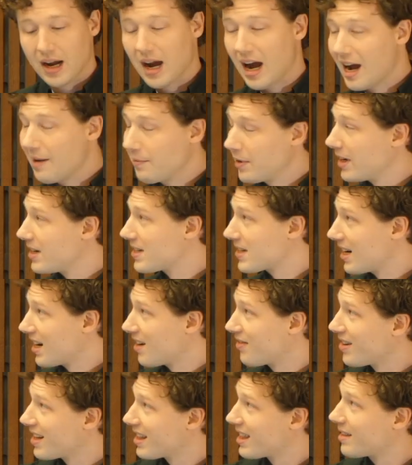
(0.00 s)
I'm going to start
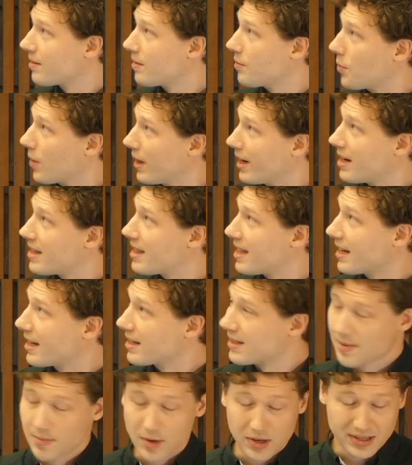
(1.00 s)
off with what I think
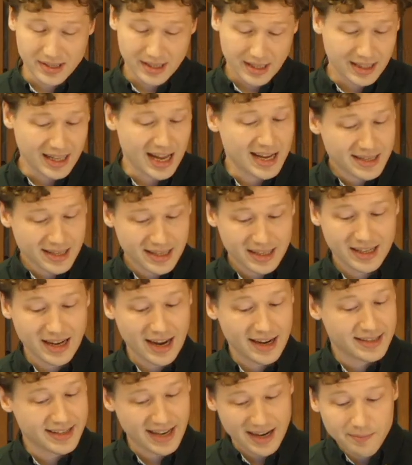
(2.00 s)
is the most classic
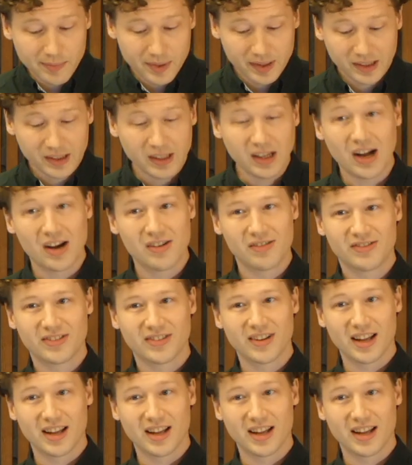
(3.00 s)
example of